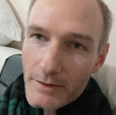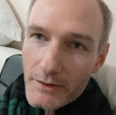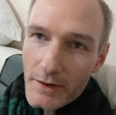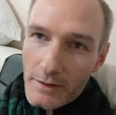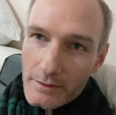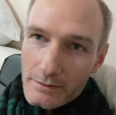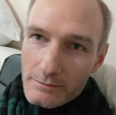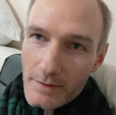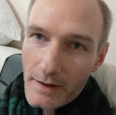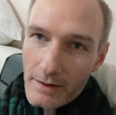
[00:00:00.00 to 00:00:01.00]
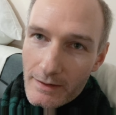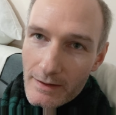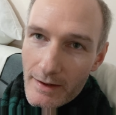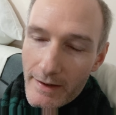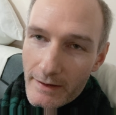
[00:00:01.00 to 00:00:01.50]
certain
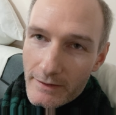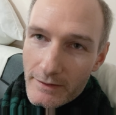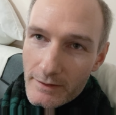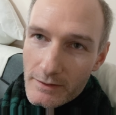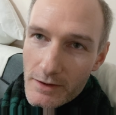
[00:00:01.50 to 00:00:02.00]
Linux